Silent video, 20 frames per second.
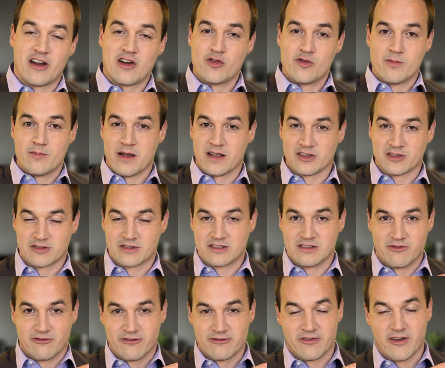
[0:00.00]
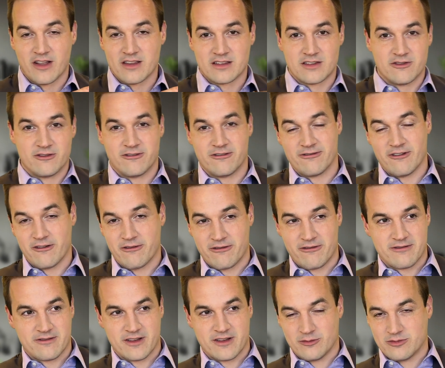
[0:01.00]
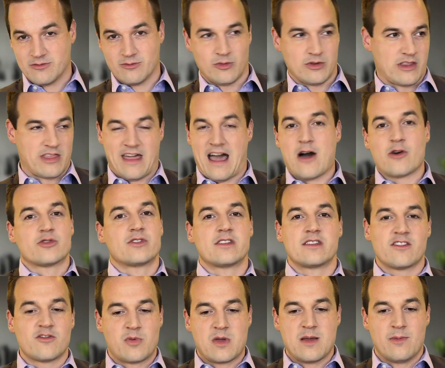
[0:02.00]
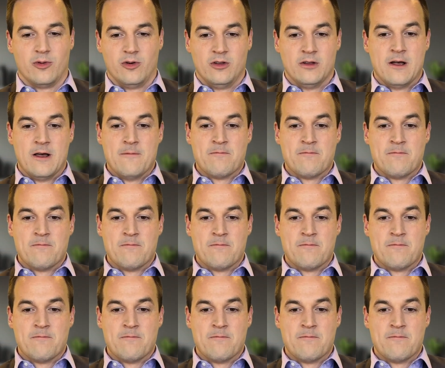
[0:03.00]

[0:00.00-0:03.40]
who embezzled funds of thousands of people.